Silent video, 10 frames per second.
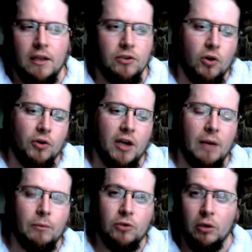than Jordan
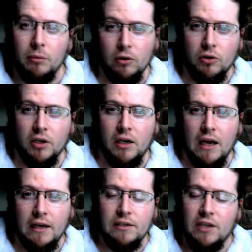Ibe was going to be looking
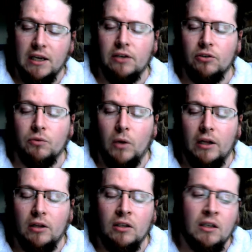at his age as
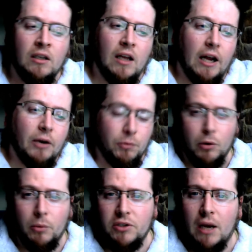well. And it was
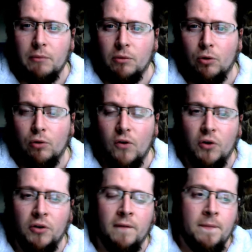probably time to move
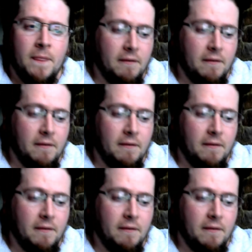on.